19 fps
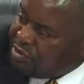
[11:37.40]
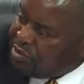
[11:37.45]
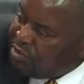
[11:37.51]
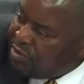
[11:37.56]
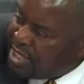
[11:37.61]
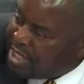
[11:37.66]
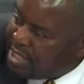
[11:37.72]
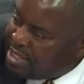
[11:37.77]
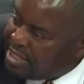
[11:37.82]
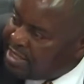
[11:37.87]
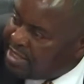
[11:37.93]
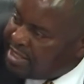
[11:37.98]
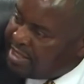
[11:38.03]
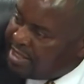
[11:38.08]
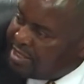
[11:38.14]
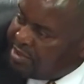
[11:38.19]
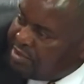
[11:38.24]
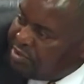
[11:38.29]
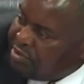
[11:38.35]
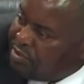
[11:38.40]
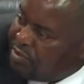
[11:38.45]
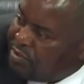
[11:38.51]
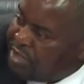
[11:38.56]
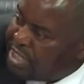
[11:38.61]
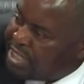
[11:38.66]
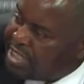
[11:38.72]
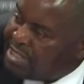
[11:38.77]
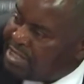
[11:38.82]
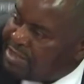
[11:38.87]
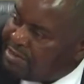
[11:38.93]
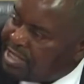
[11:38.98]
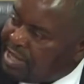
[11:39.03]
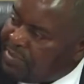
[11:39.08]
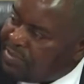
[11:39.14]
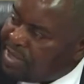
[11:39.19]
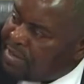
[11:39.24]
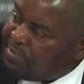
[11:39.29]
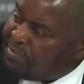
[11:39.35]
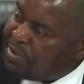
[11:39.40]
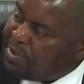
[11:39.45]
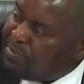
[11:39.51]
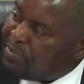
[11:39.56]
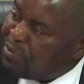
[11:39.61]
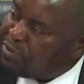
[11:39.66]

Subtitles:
work. Do your work. The Zambian people